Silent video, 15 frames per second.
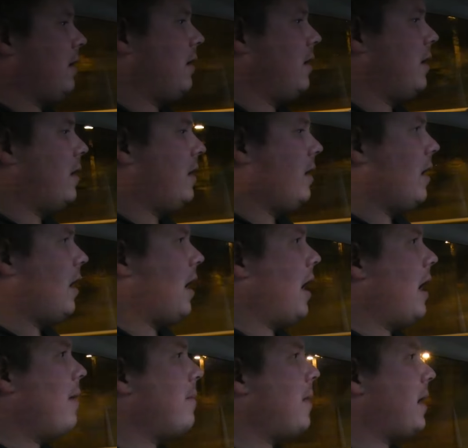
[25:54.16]
Yeah. Yes,
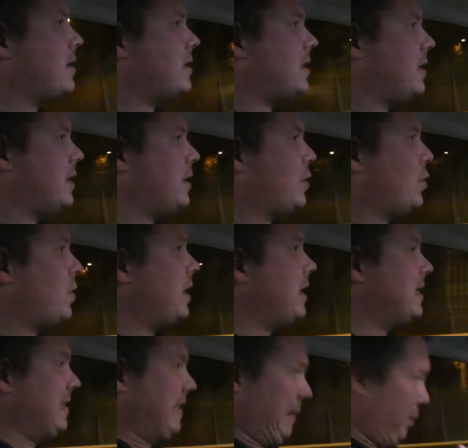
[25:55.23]
autopilot is
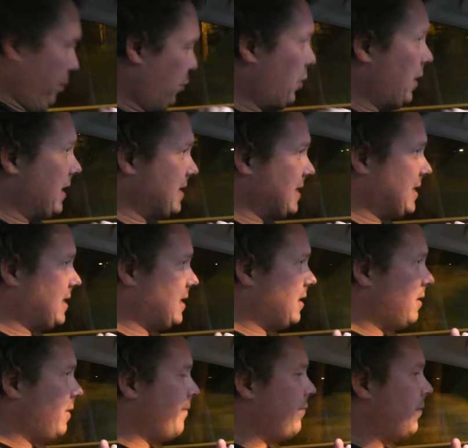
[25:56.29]
like,
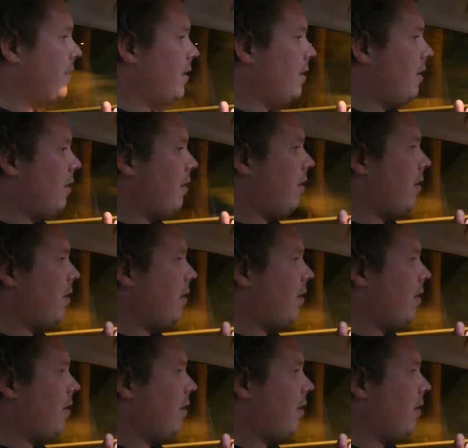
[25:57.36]
wow, it's